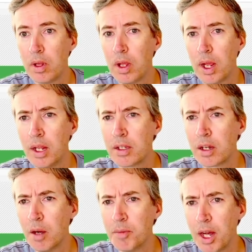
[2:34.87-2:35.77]
it
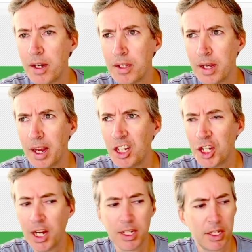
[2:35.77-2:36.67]
comes out as a
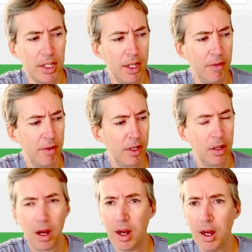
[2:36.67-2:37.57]

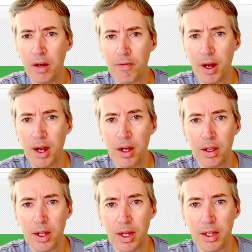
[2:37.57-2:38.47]
HEIC file,
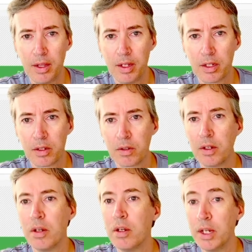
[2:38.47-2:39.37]
and this
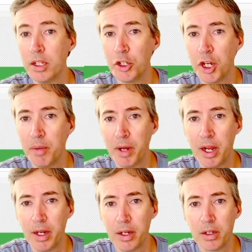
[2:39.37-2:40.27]
needs a JPEG.